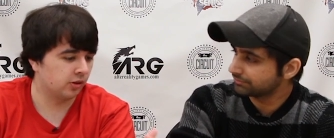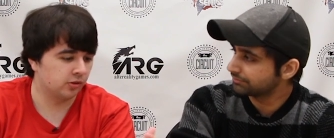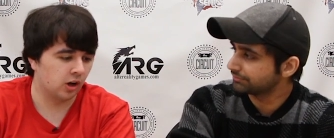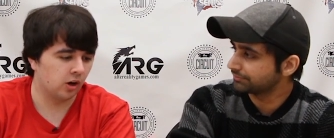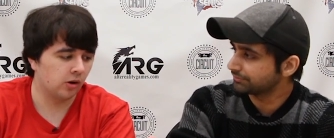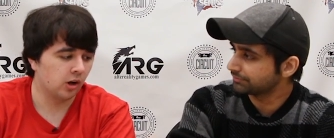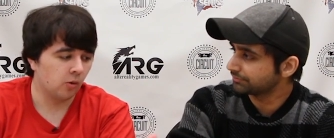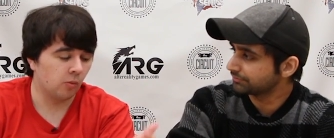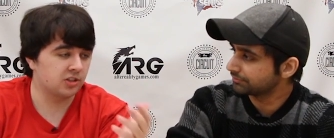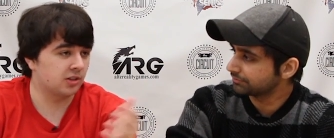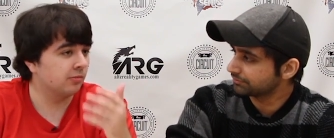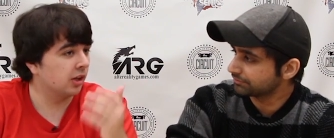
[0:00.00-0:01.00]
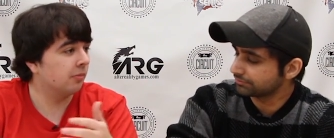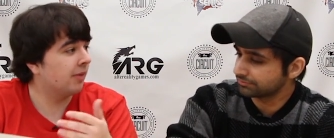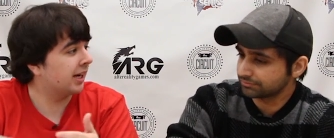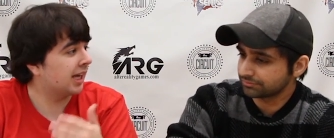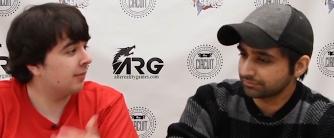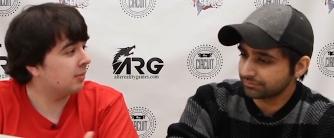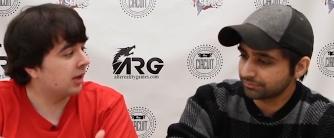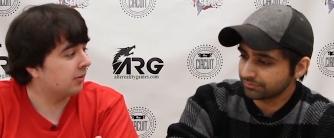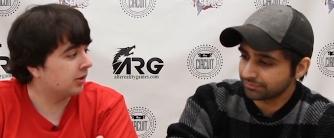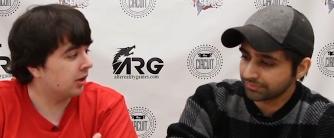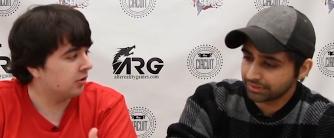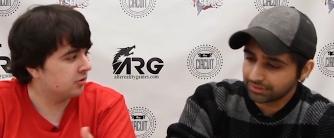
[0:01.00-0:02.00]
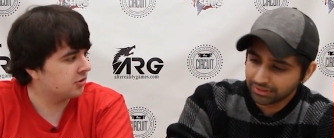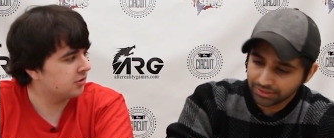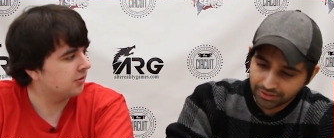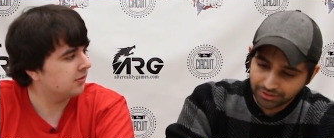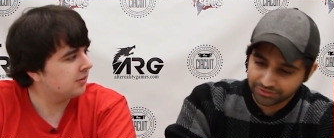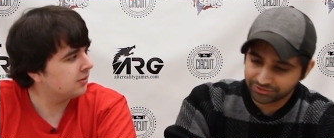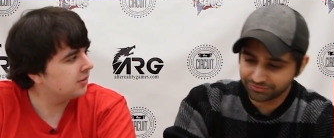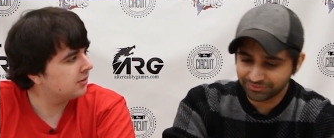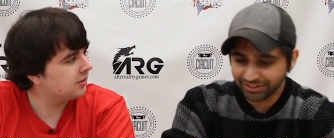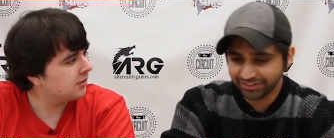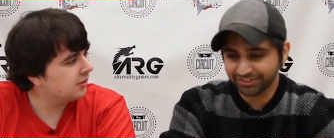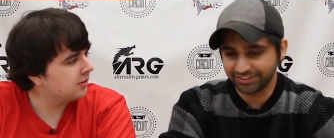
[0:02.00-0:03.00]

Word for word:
Speaker 1: who don't know, what's the little metagame you play with those?
Speaker 2: So Fire and